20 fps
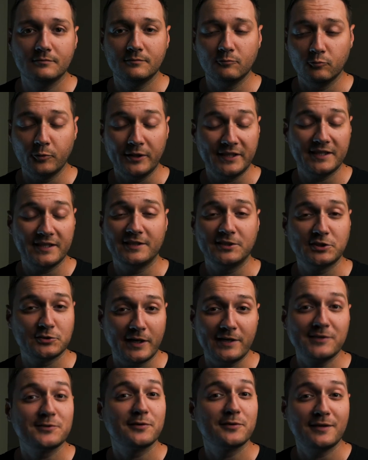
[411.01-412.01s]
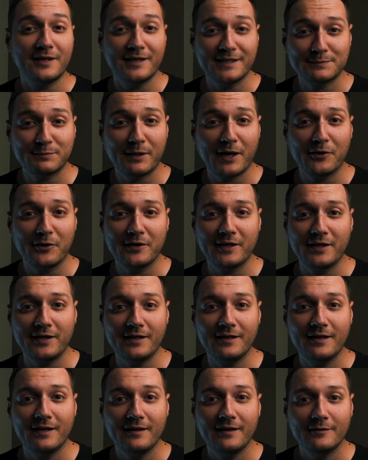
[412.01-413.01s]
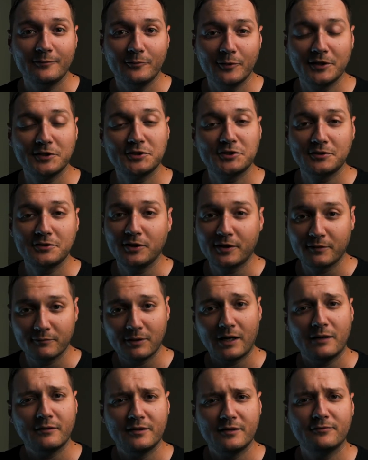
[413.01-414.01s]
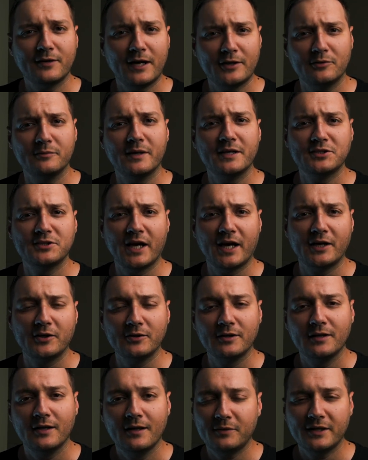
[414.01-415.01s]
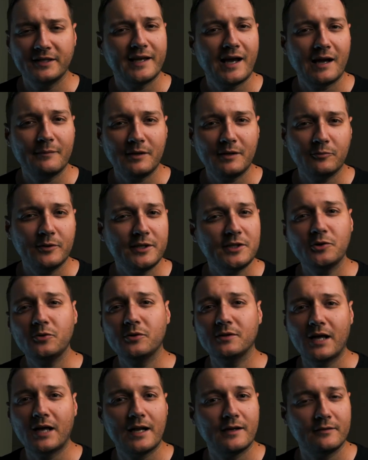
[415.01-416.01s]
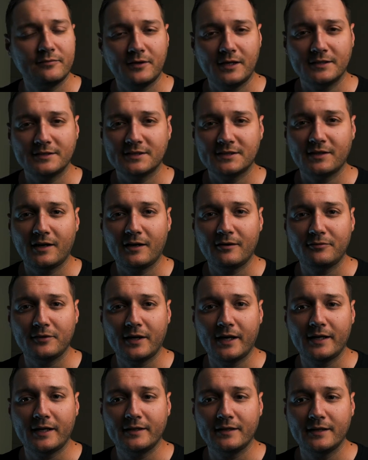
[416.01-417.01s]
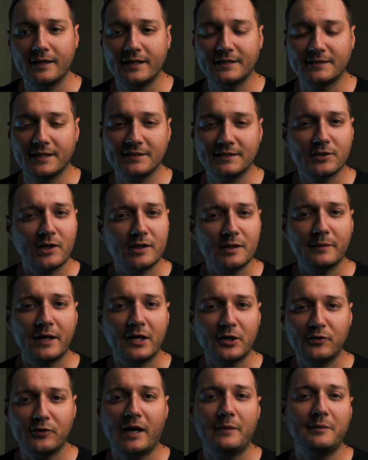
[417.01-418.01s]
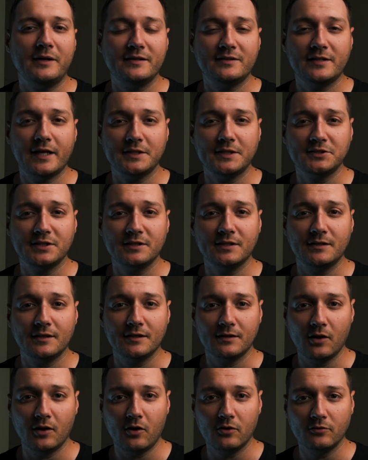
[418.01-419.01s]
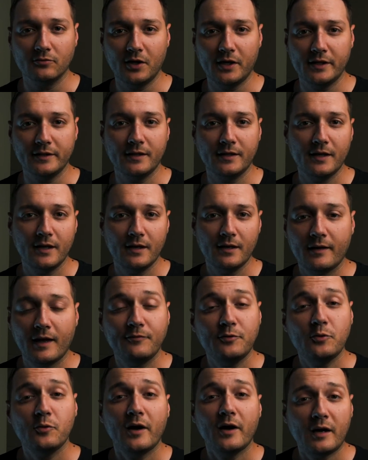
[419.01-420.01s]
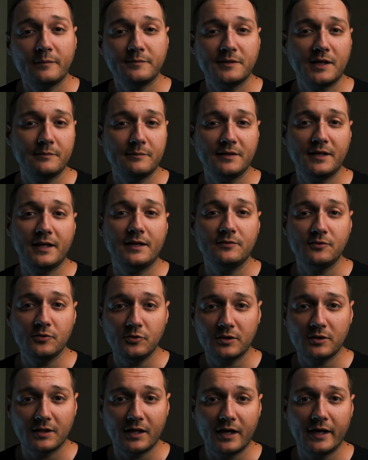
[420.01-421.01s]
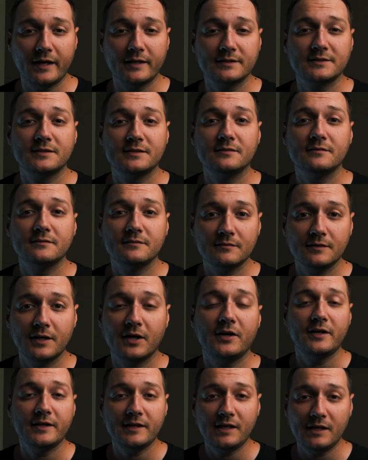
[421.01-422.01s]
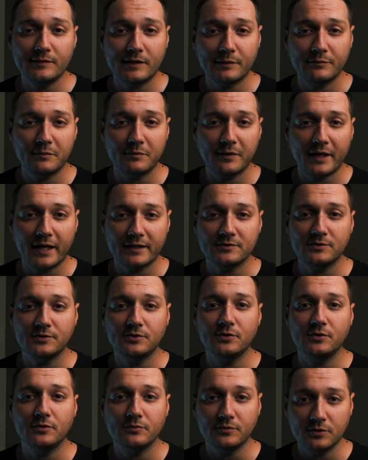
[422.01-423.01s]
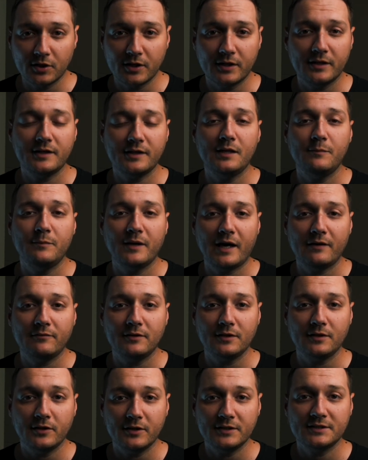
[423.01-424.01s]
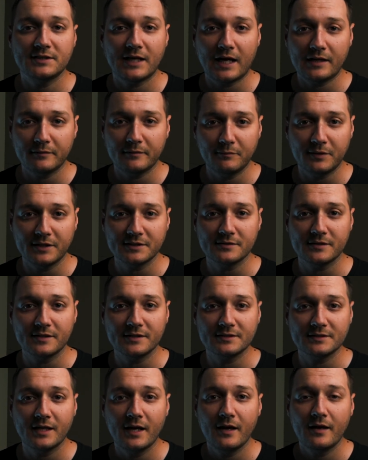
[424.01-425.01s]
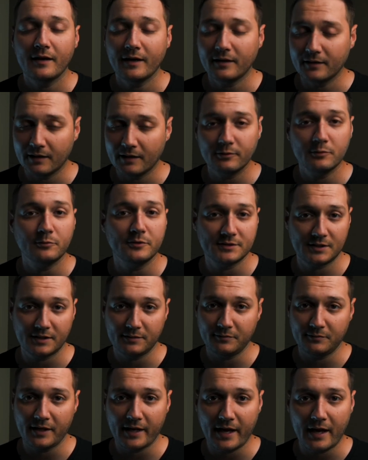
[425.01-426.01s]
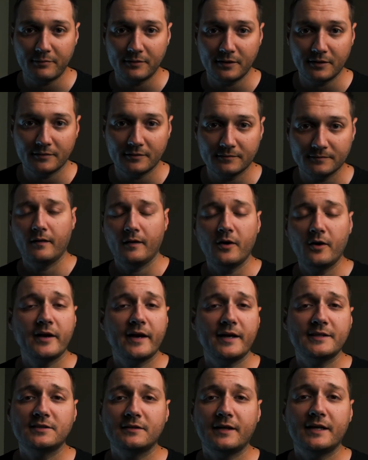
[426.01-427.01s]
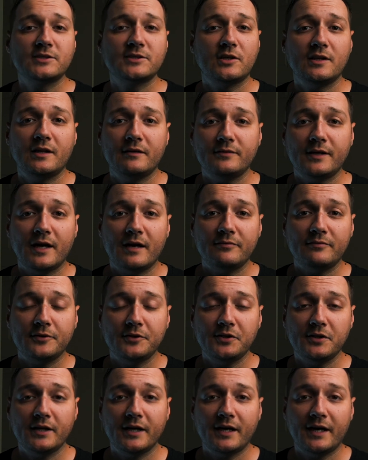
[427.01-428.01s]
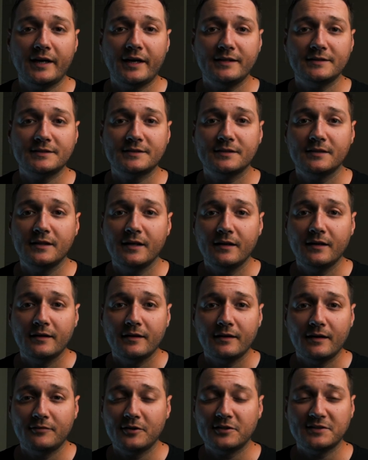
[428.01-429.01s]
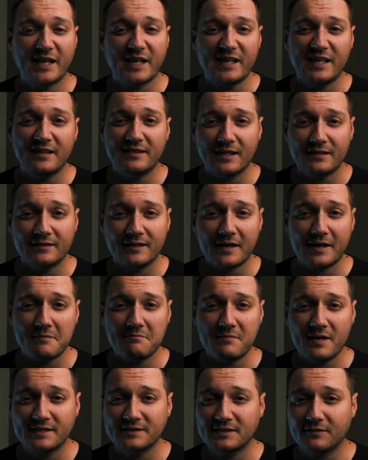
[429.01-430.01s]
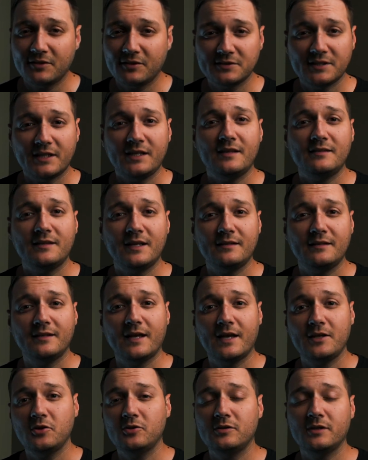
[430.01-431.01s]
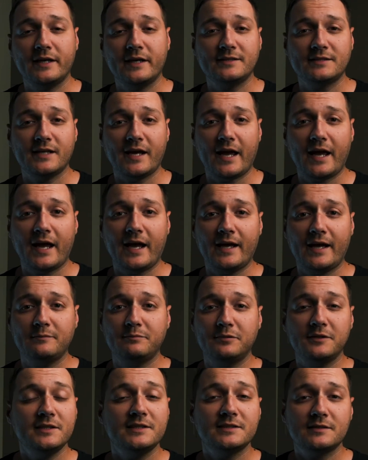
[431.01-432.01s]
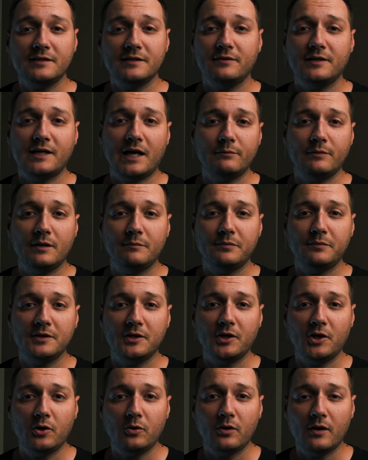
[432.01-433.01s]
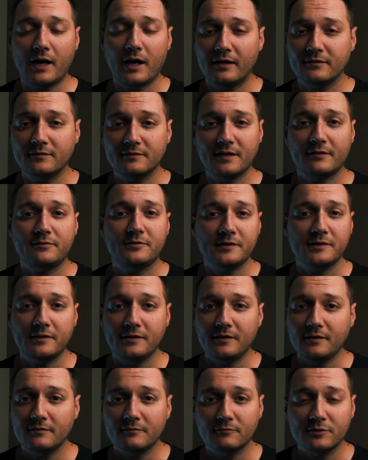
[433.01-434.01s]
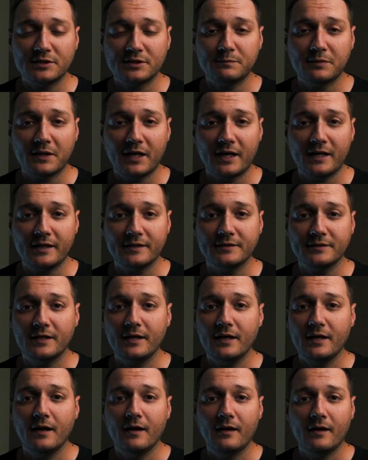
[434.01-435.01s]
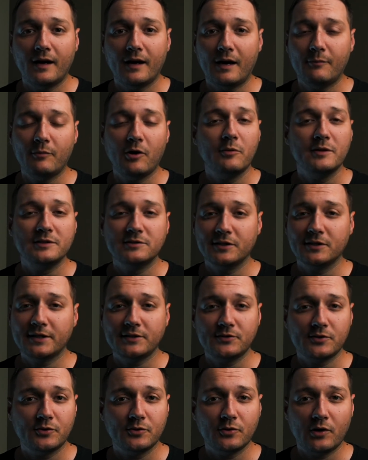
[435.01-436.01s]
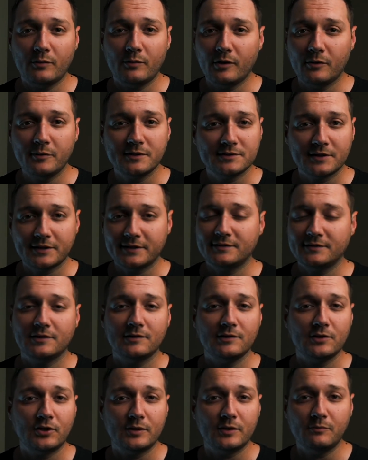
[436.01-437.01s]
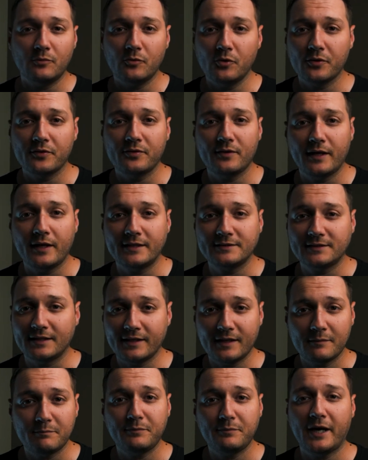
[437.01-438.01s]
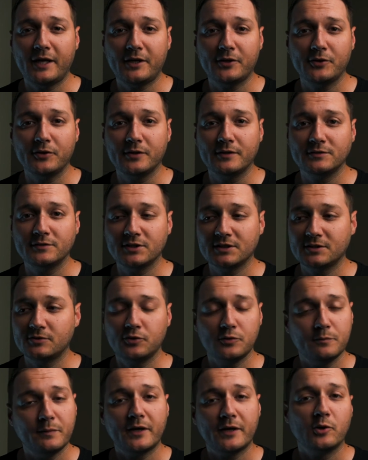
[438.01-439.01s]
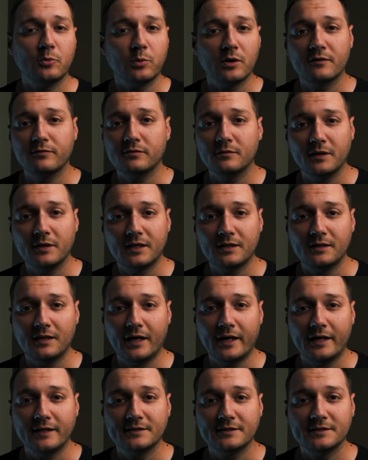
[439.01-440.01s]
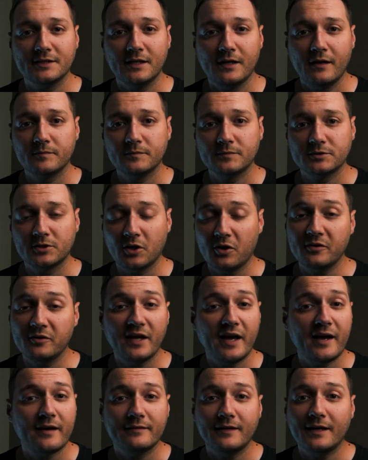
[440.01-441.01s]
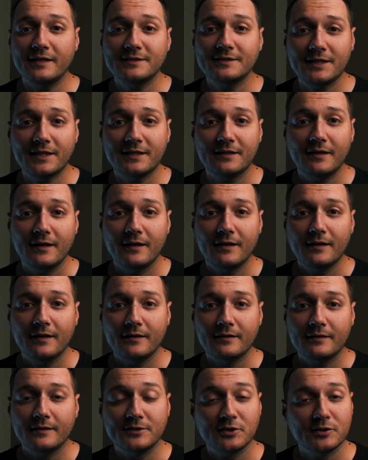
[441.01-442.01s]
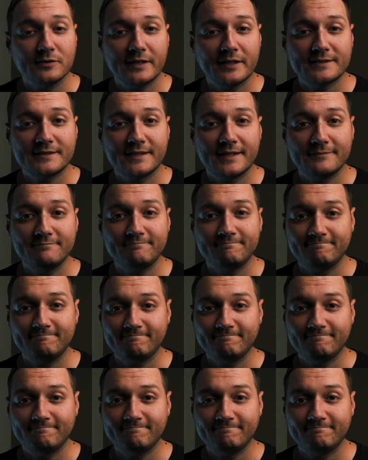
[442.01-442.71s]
we did a Stranger Things parody, which you can probably find on my channel. But yeah, I mean, we do a lot of fun stuff, and it's all about grabbing attention in the long run. If you help them get new clients, they're keep coming back to you. You're gonna keep having good, solid business, and everyone's gonna be happy. Okay, so that's all I've got for you guys. If there's anything that I missed, if there's anything that you'd like to add, please leave a comment below. I'll definitely respond. I'm always looking to grow. I'm always looking to learn more things and get better and just do better work for my clients. So yeah, that's it. Until next time.